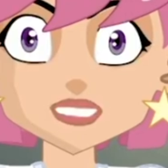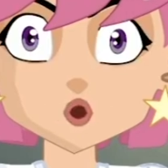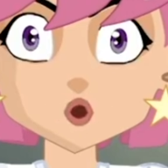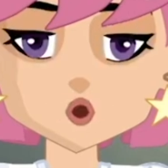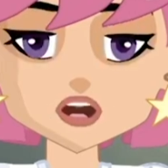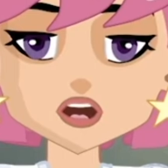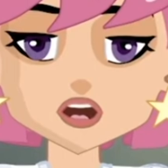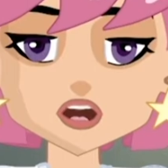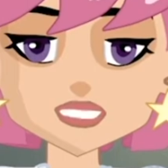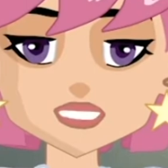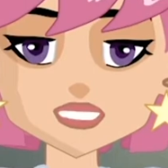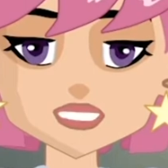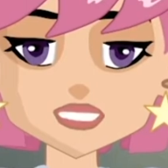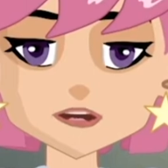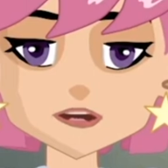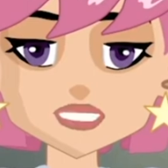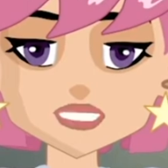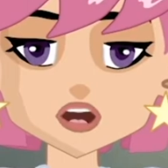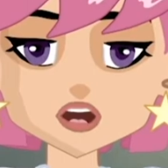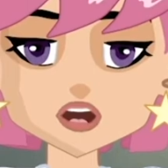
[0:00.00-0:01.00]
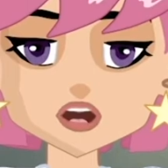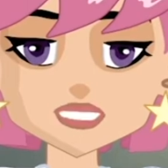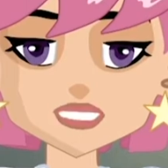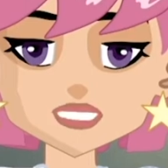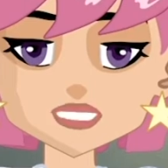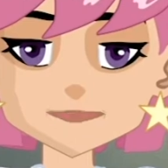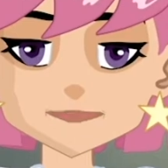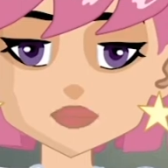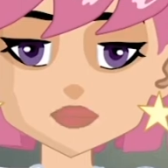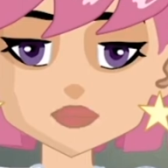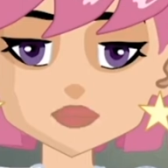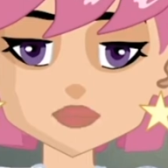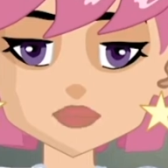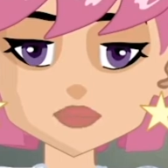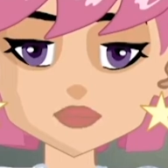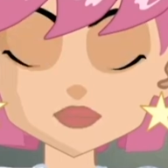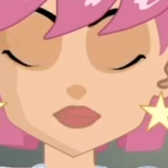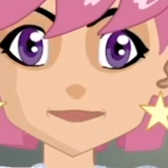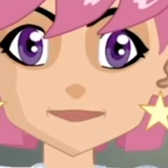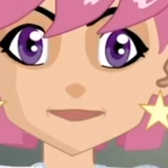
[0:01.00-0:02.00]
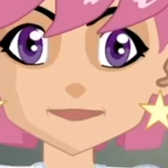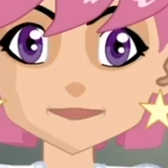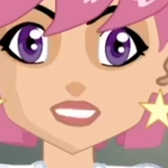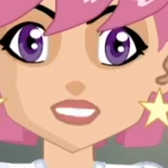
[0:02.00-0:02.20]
quite a few times, but I